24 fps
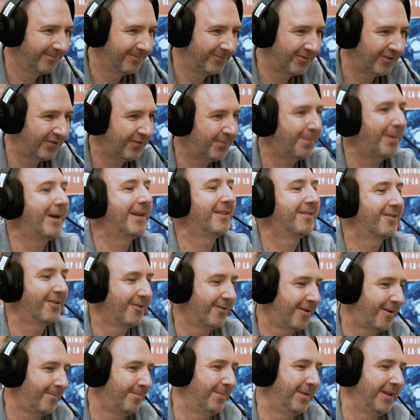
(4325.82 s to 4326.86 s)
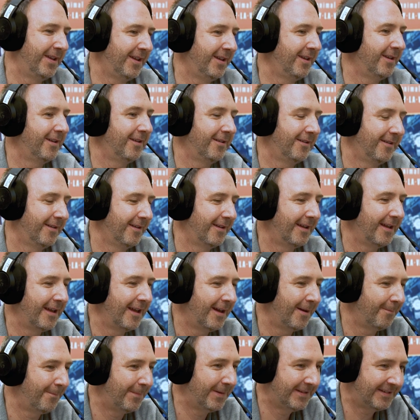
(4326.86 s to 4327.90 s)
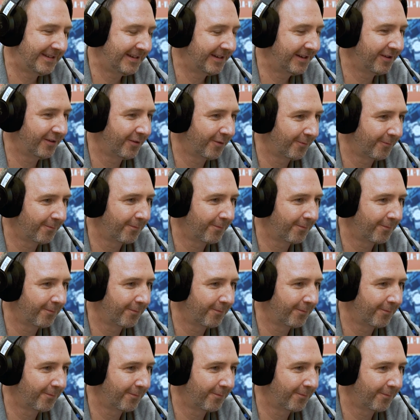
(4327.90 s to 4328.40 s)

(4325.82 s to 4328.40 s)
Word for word: despite there not being a particular